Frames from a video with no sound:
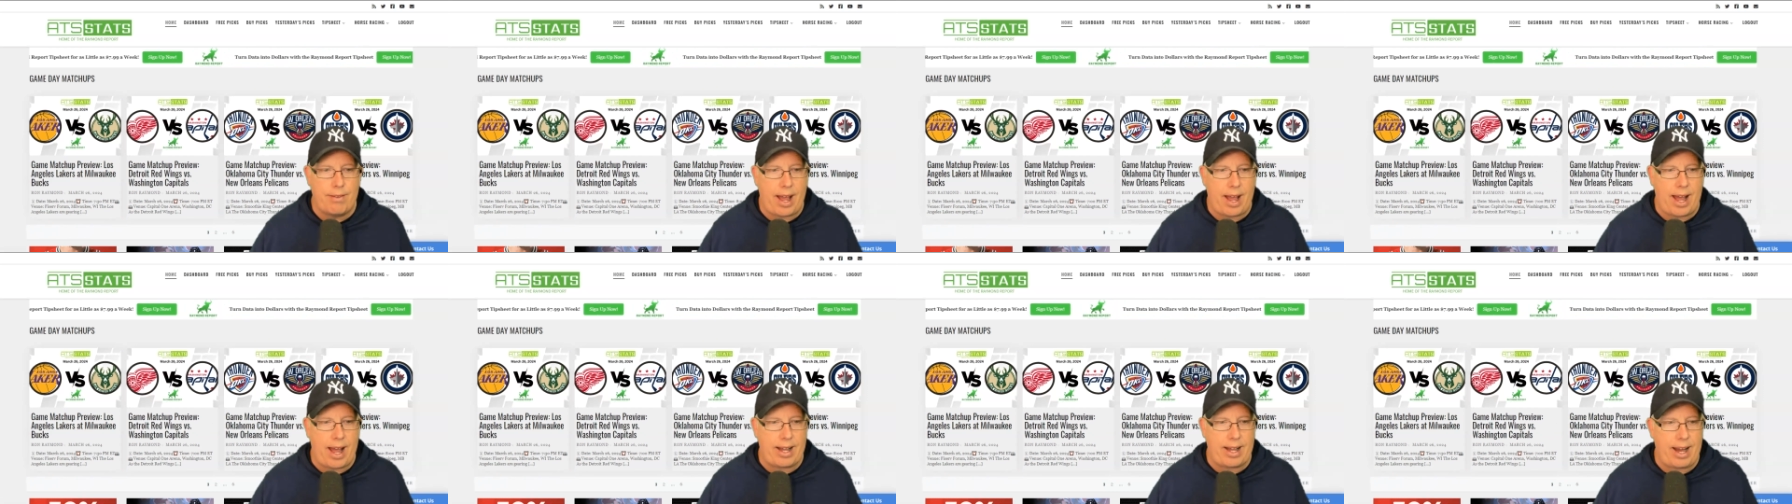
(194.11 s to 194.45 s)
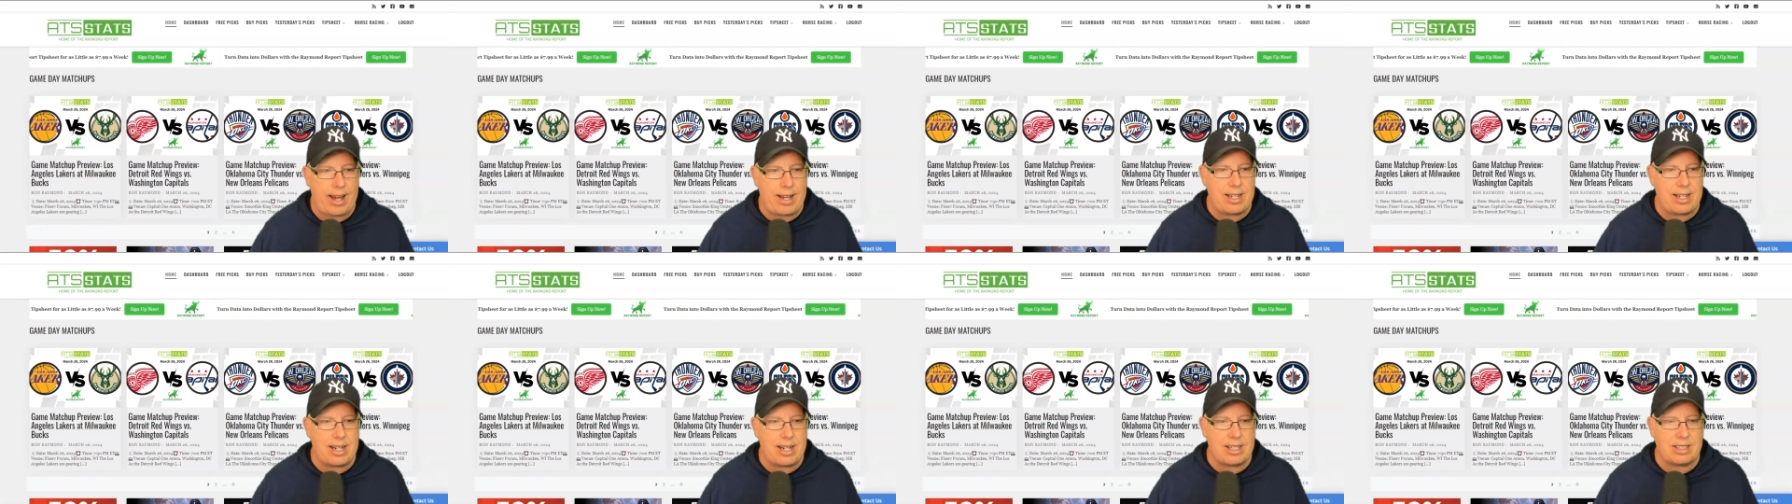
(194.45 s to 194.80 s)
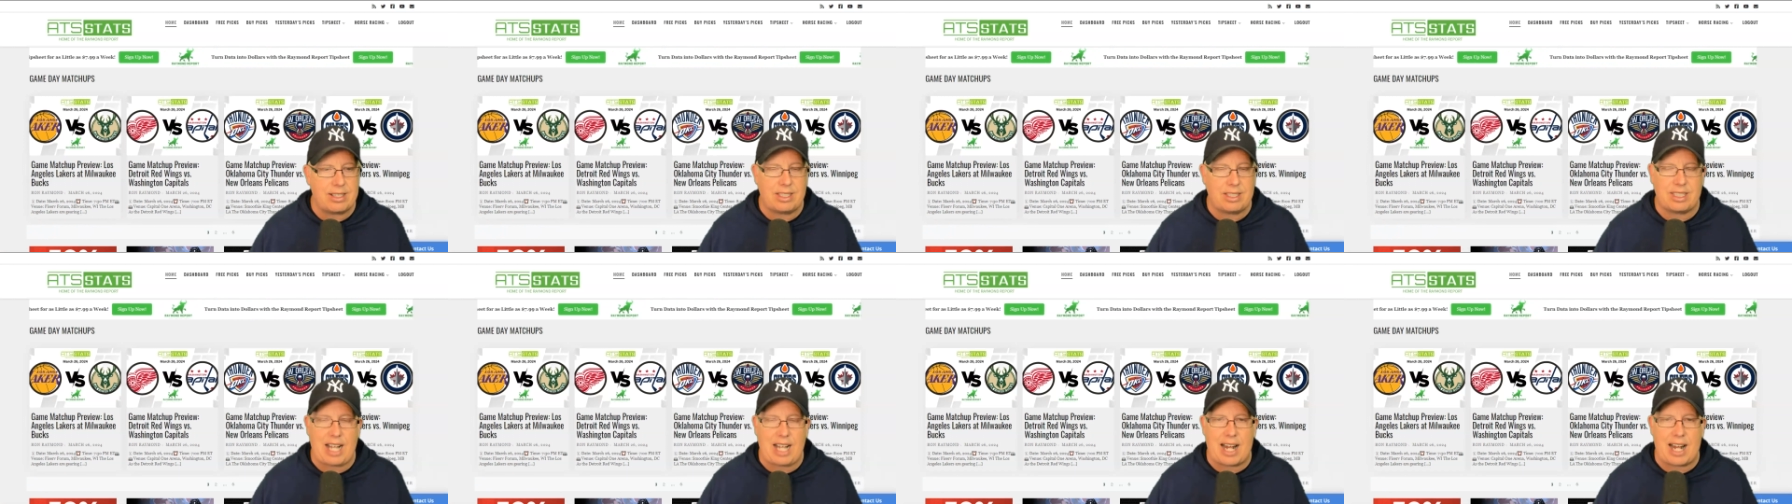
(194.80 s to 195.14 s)
at
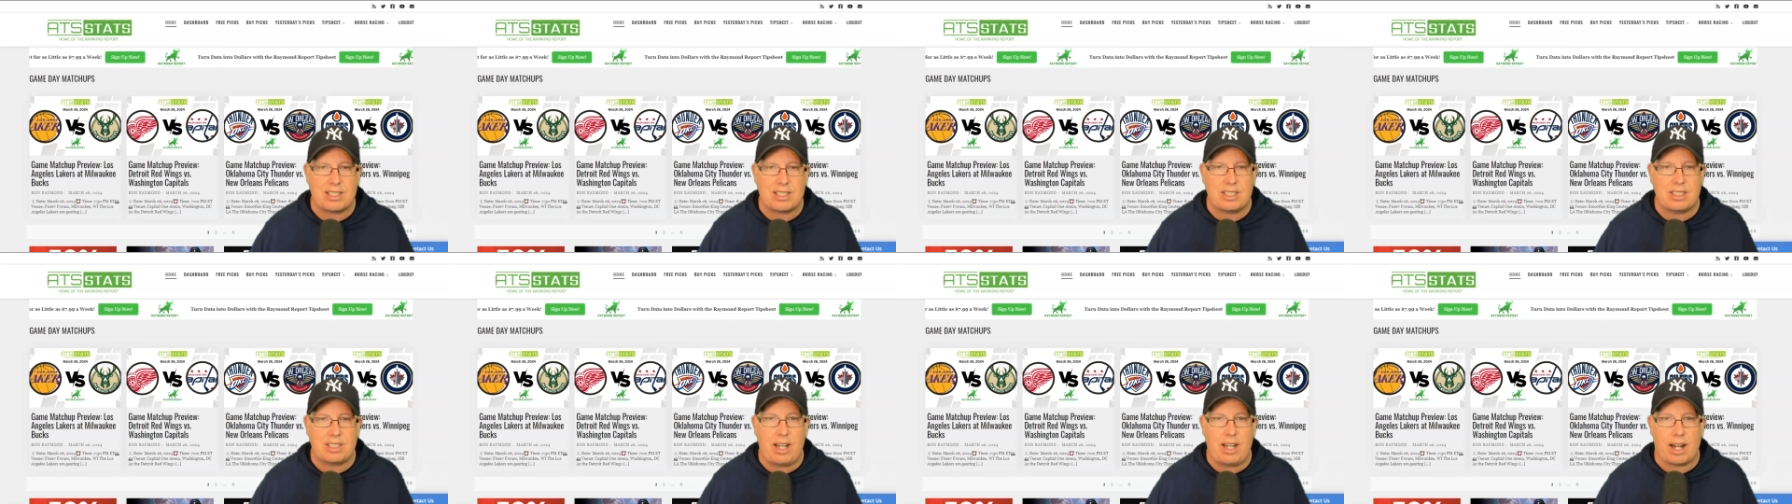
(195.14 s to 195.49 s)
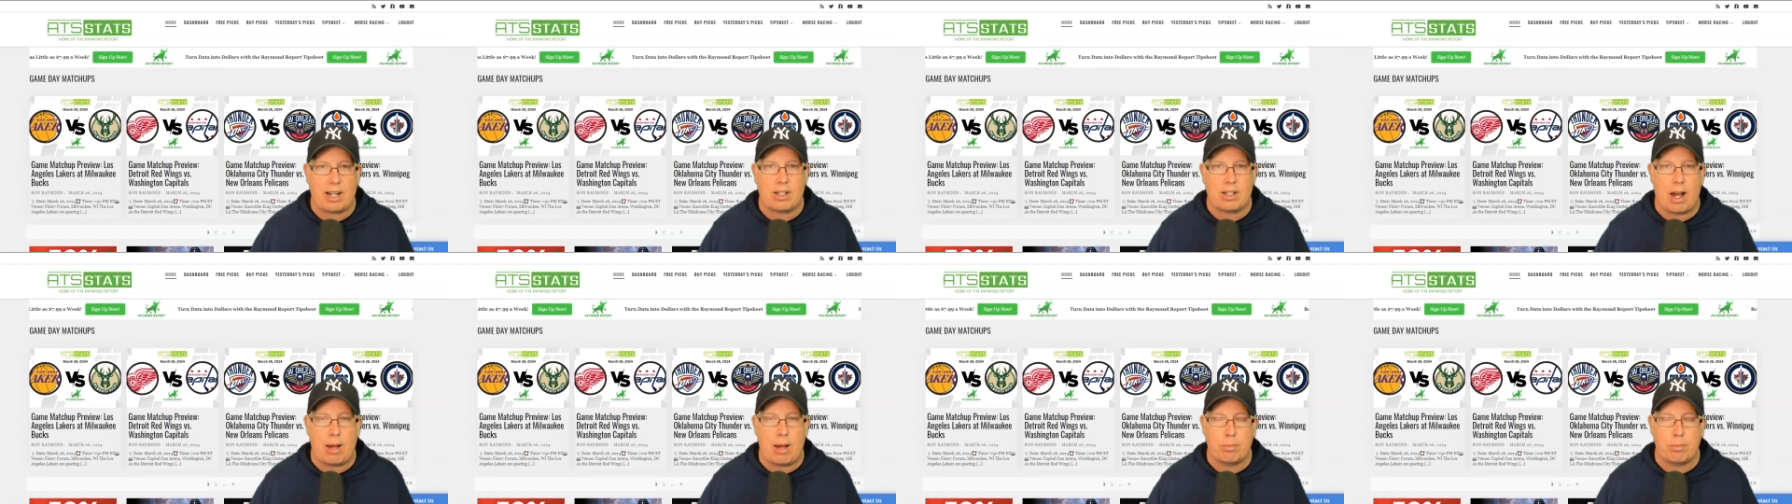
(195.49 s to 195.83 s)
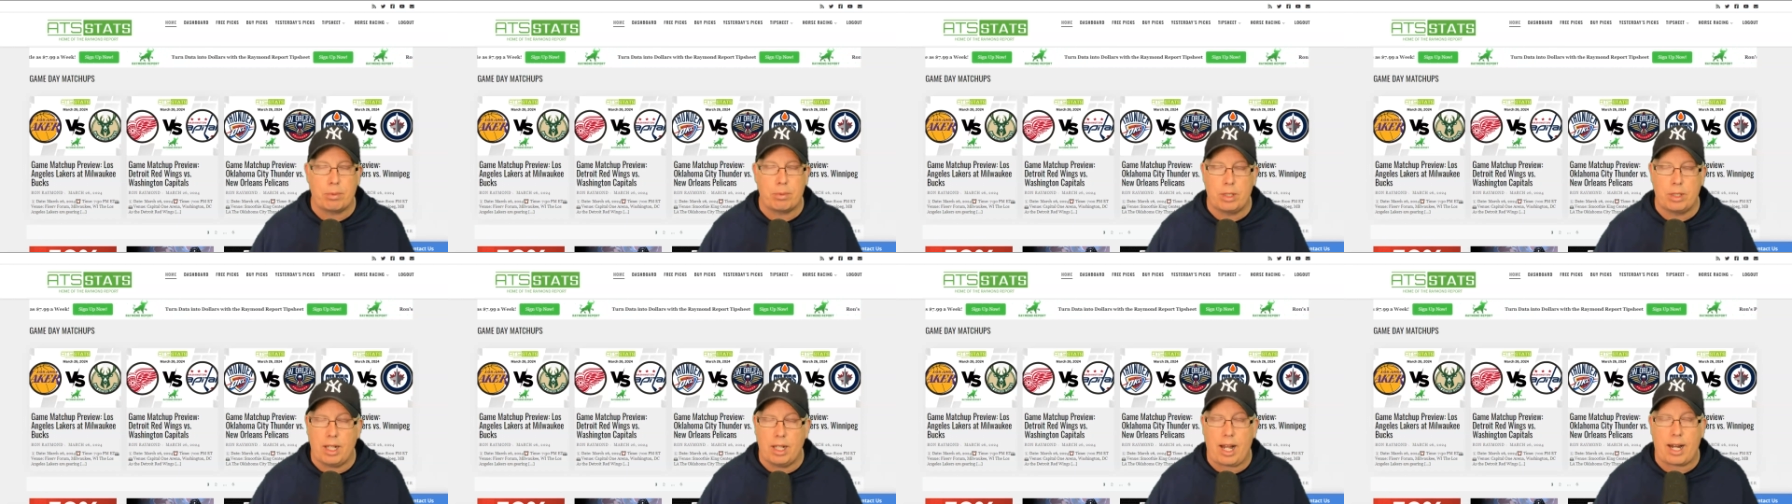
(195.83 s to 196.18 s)

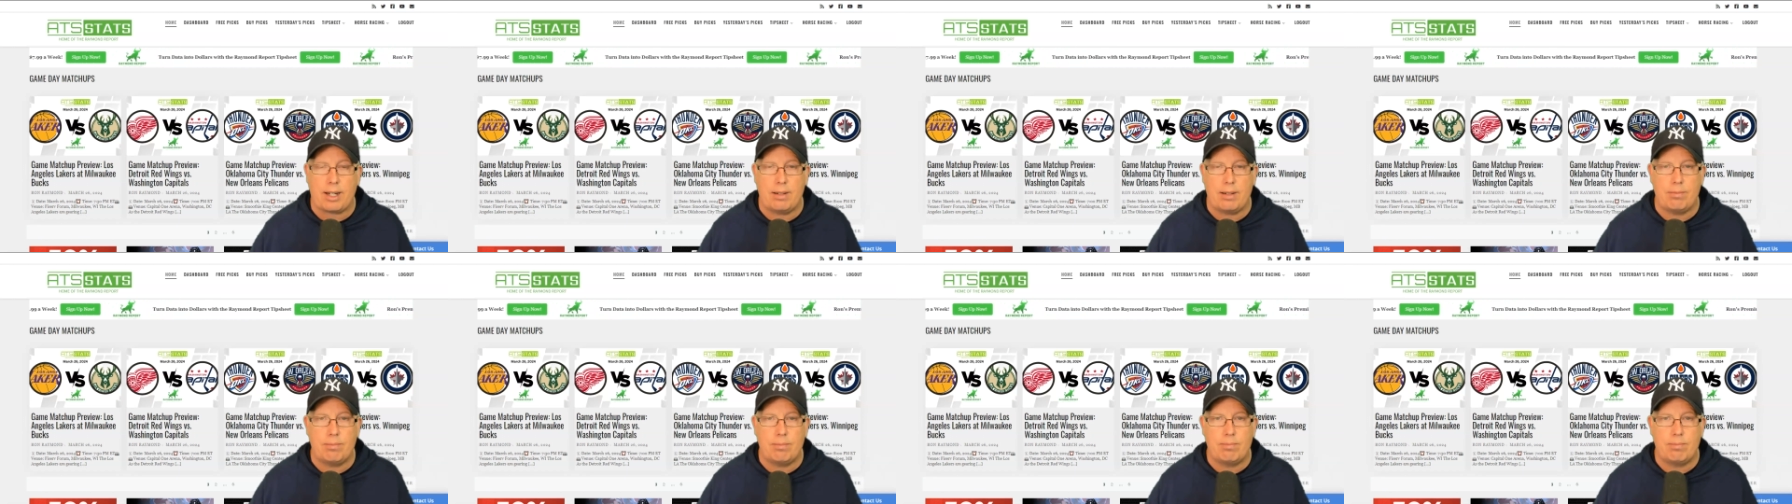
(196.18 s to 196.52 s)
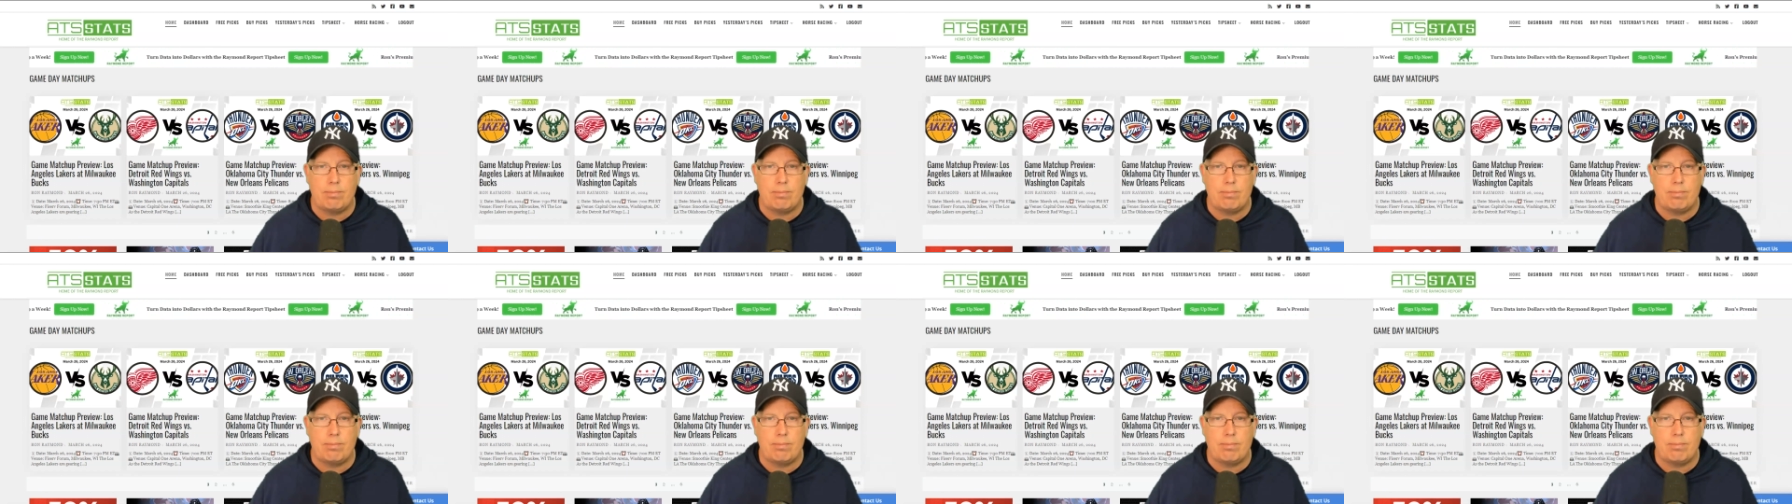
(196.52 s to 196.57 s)
ATSStats.com. Good luck.